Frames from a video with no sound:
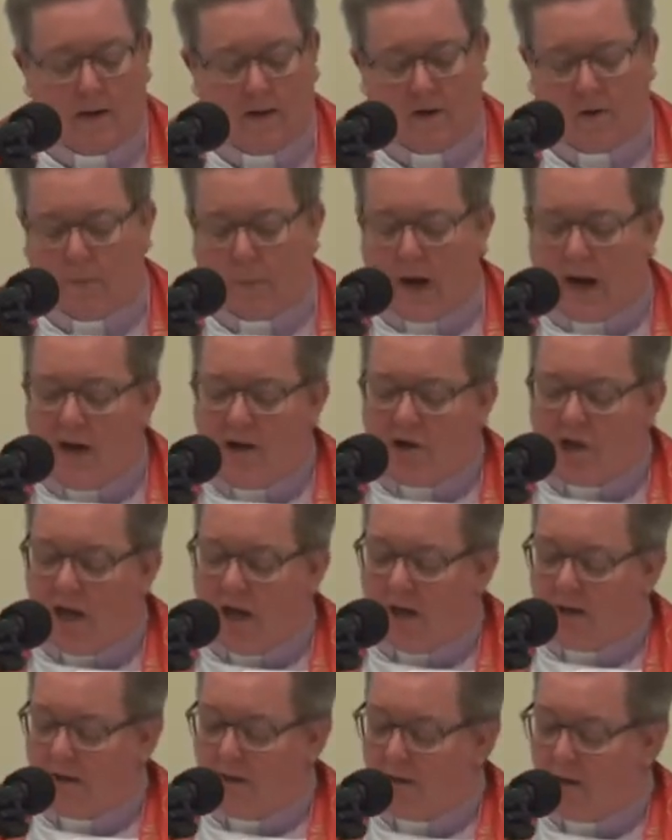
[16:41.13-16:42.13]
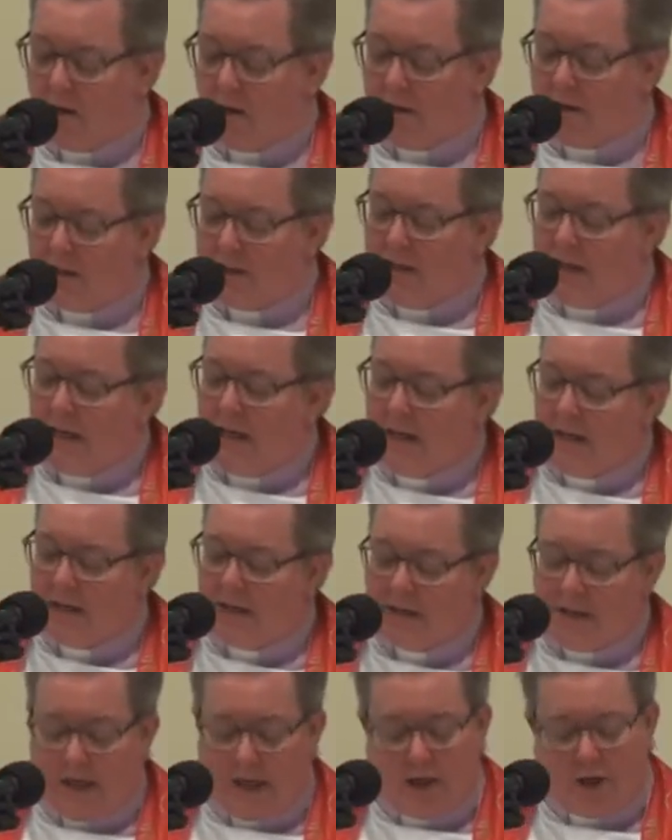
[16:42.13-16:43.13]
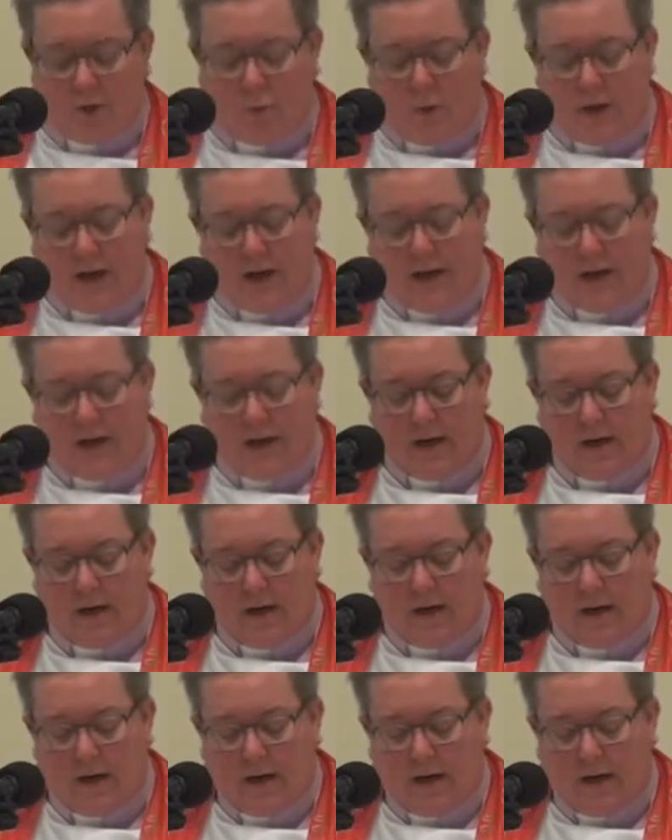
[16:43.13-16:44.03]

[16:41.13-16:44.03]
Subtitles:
Their paychecks are seized each week